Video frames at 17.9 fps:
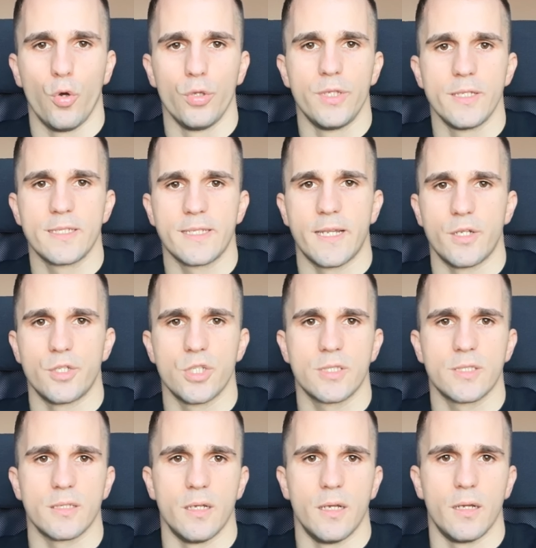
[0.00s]
audience can
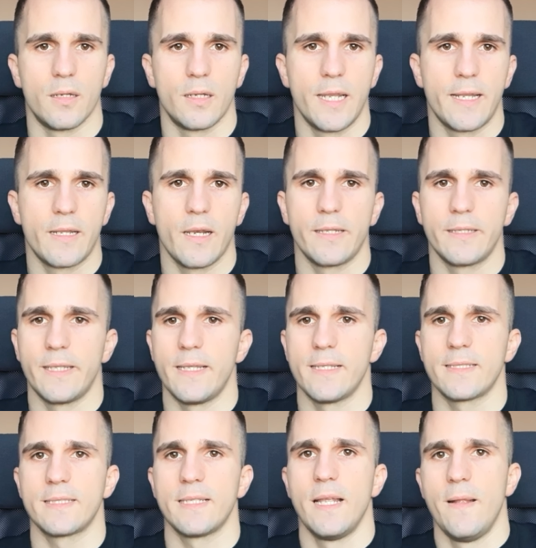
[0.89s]
just click like
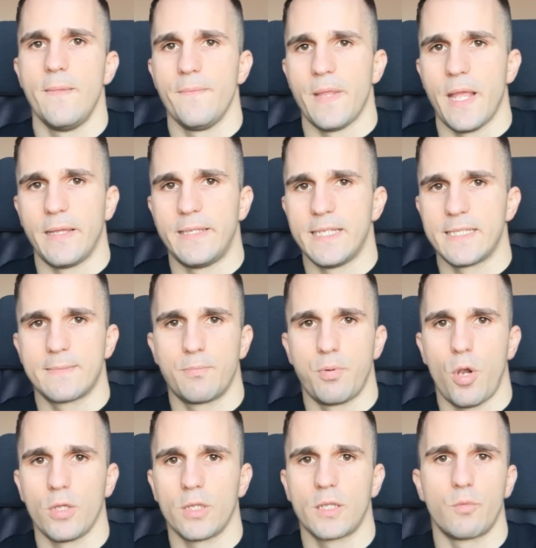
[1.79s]
this, and this
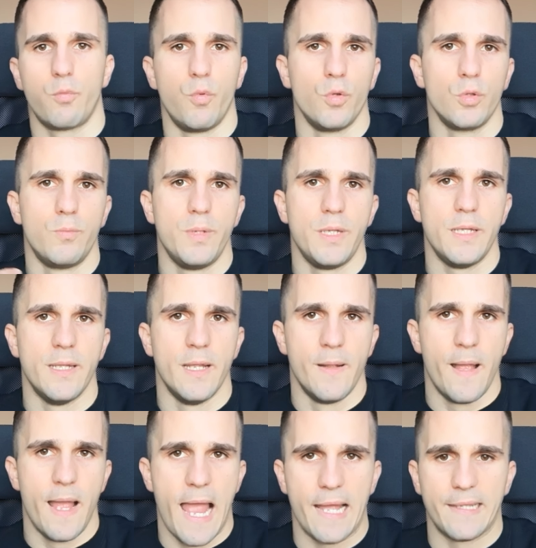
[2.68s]
product would be
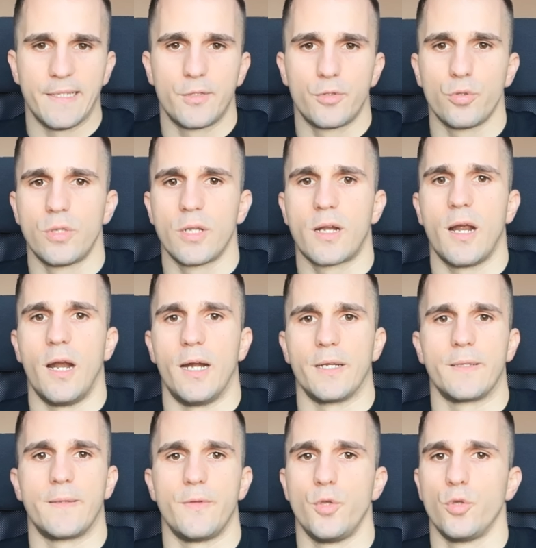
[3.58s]
added to the
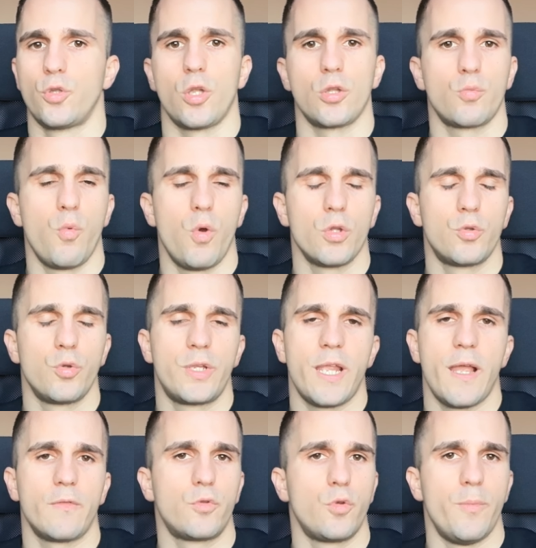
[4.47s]
cart. You don't want to
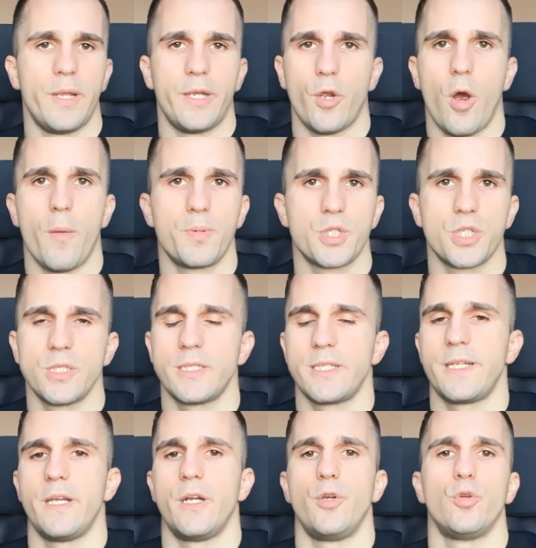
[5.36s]
have too many
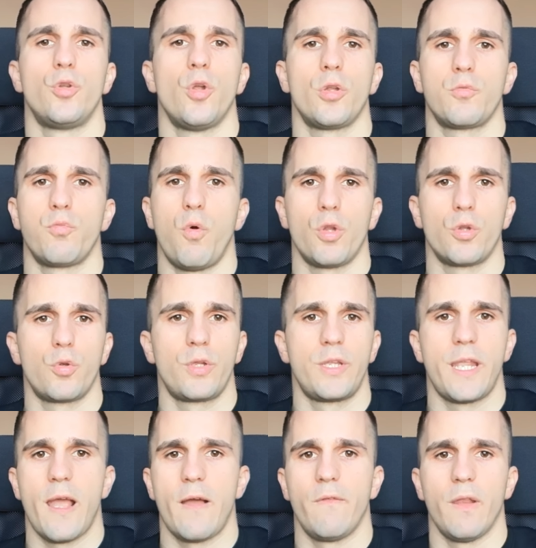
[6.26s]
options here. You don't want
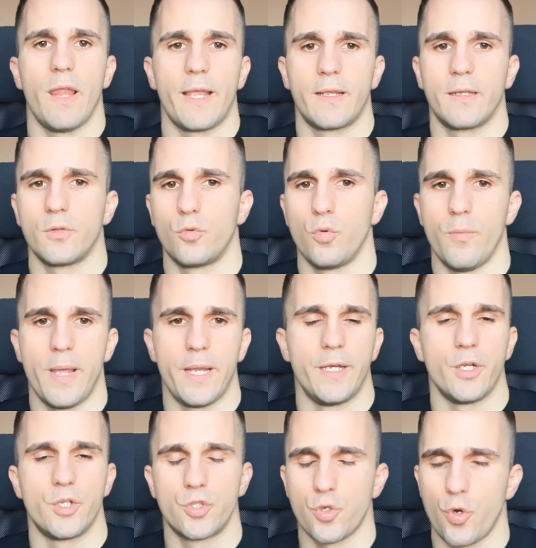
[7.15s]
to have too
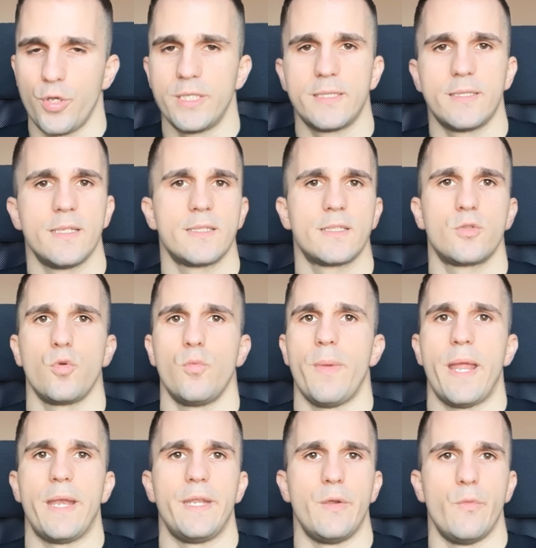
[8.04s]
many choices, too
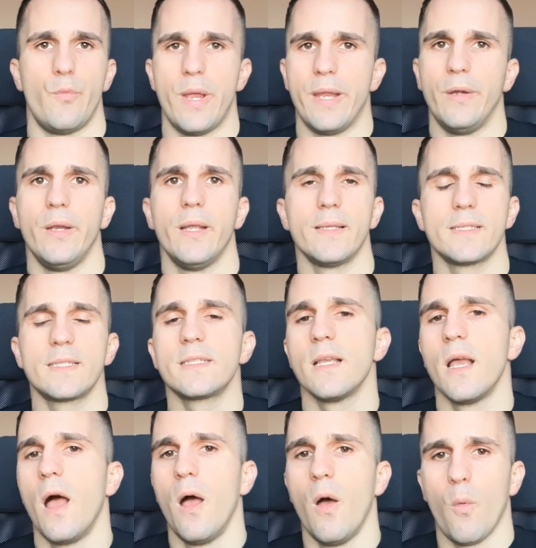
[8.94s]
many
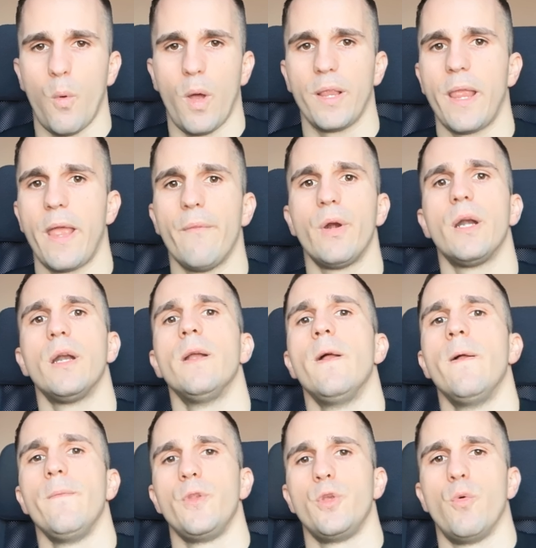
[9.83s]
variants,
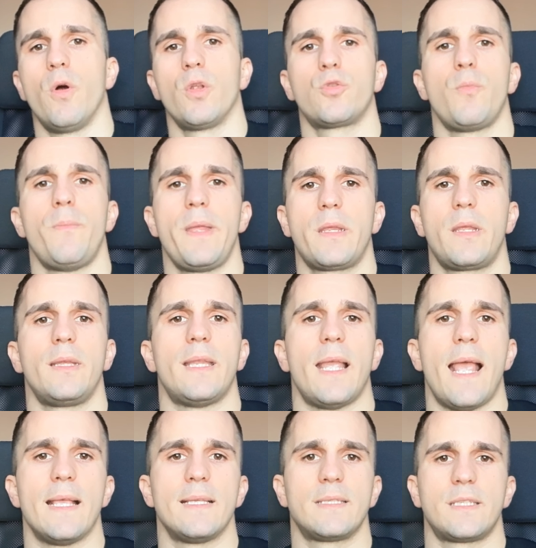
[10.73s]
whatever. You want to make it
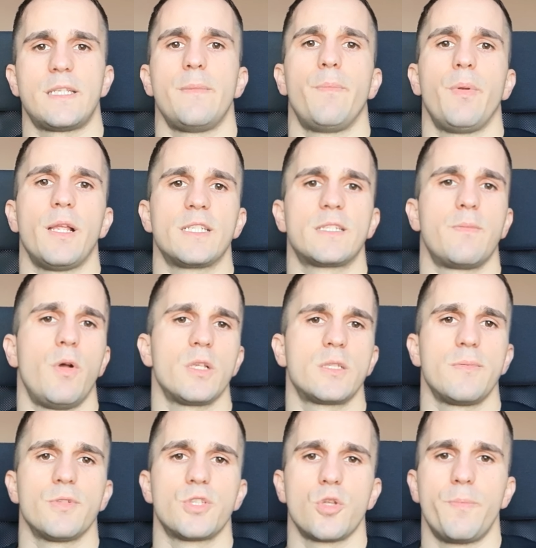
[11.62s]
as simple as
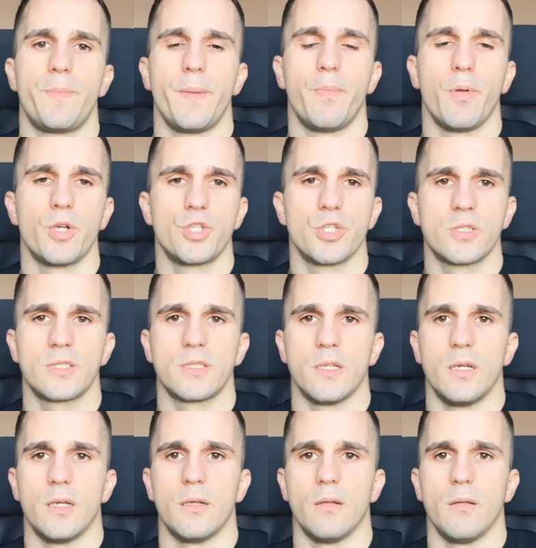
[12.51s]
possible, so people just
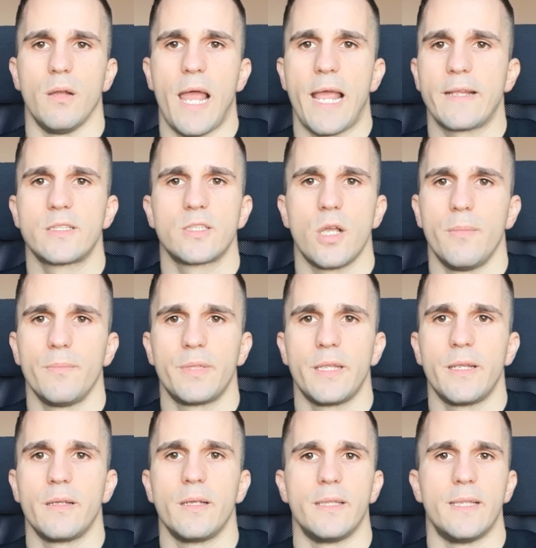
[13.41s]
like
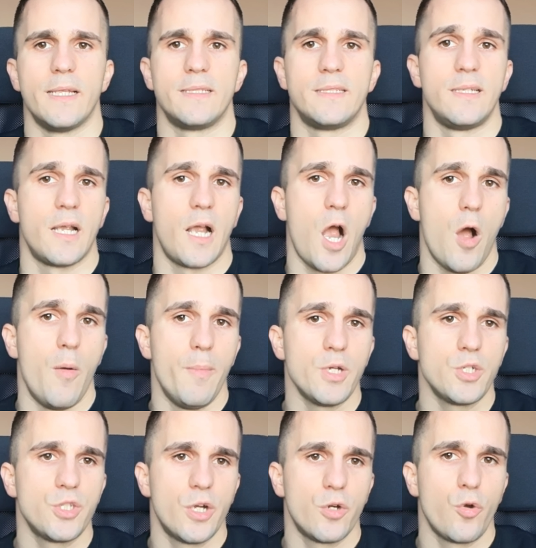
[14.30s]
something, they see how
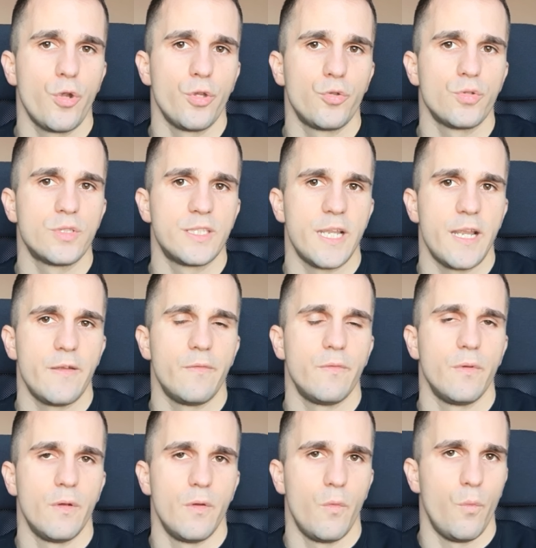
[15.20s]
much they're going to
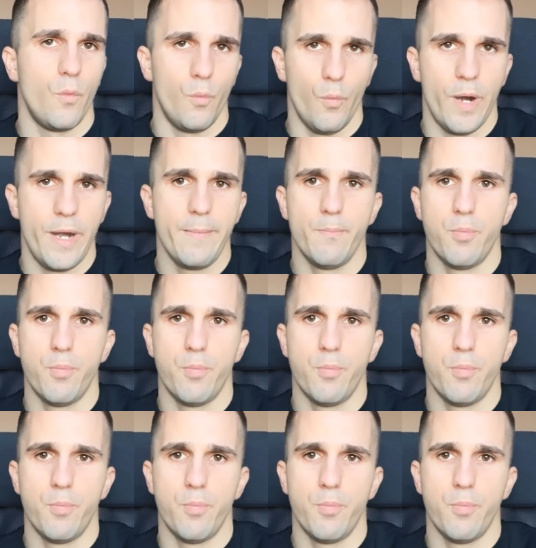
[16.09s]
save. Very